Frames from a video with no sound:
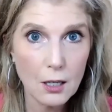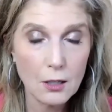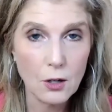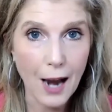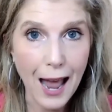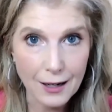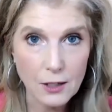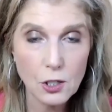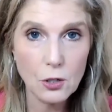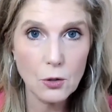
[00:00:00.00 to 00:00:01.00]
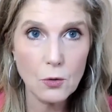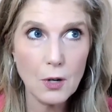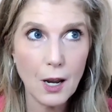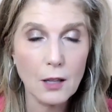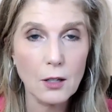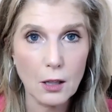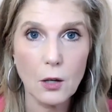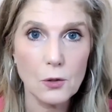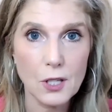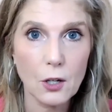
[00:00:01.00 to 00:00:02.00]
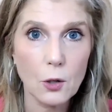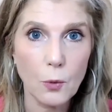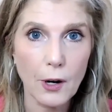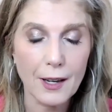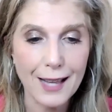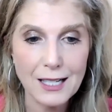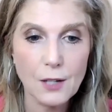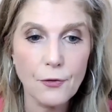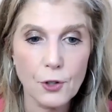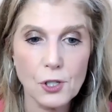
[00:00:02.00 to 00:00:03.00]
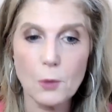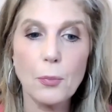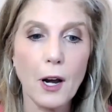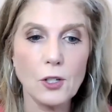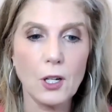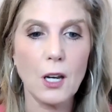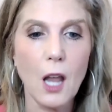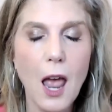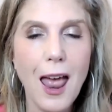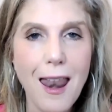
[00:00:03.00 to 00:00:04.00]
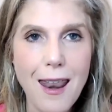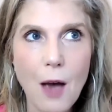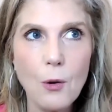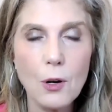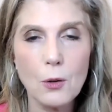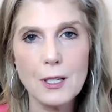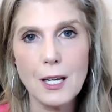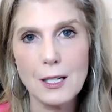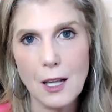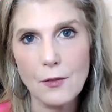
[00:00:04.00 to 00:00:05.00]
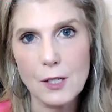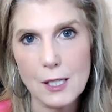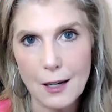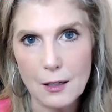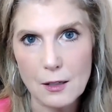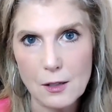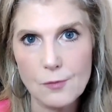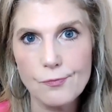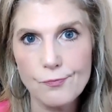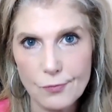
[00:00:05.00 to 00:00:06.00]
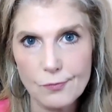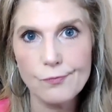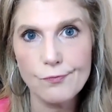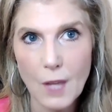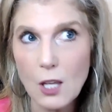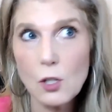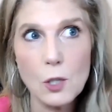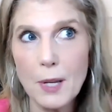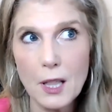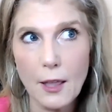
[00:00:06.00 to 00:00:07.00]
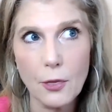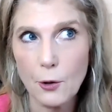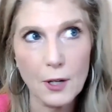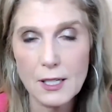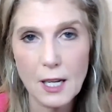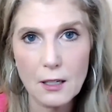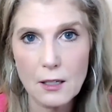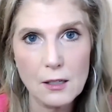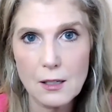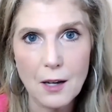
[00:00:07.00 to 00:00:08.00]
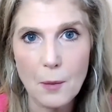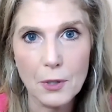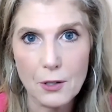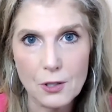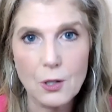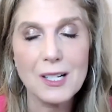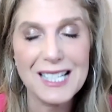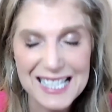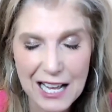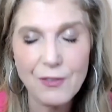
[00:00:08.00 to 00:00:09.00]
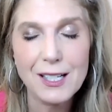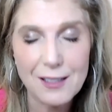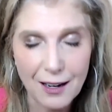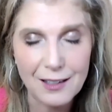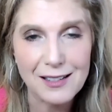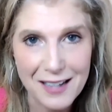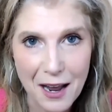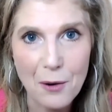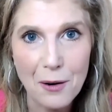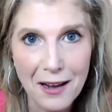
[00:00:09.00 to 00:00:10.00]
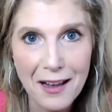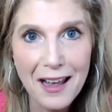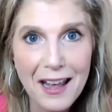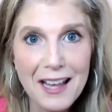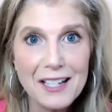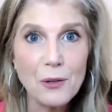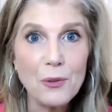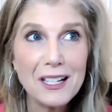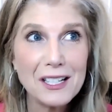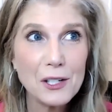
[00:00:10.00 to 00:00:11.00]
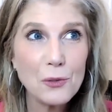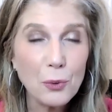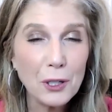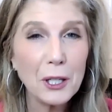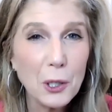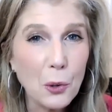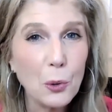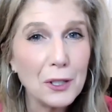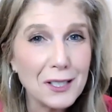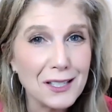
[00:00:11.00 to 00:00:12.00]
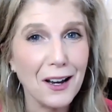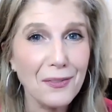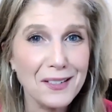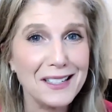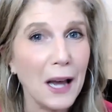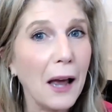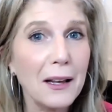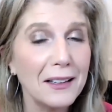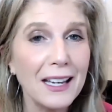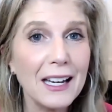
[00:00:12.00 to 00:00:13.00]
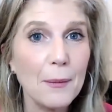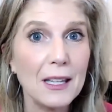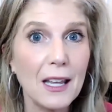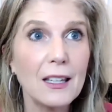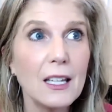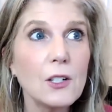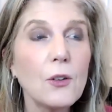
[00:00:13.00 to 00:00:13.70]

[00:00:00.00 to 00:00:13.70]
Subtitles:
your attitude, and the clothes that you're wearing. That's a first impression. And now it only takes 7 seconds. It used to be like 30 seconds a couple of years ago. It's 7 seconds now. So this is really cool stuff to dial in. I mean, and these are